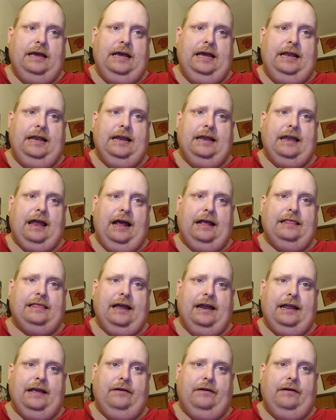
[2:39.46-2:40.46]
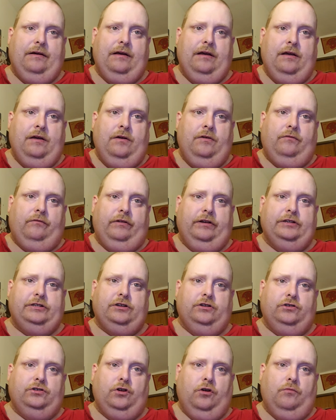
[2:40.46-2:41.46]
In the ninth inning,
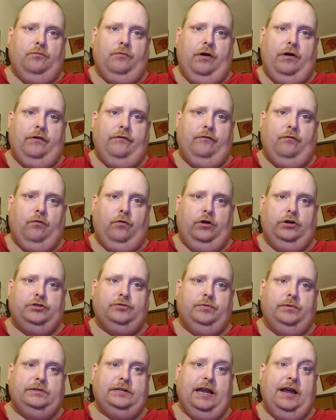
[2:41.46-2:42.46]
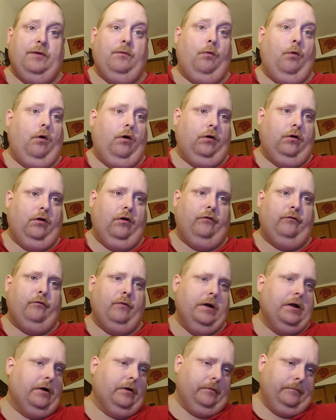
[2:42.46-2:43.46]
Rizzo's home run, of course, was a walk-off
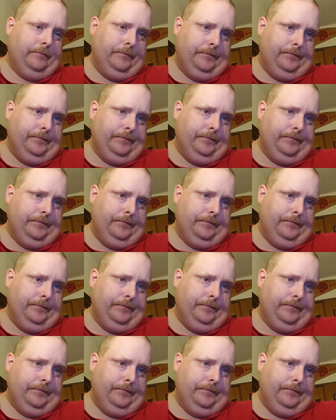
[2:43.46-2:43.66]
winner.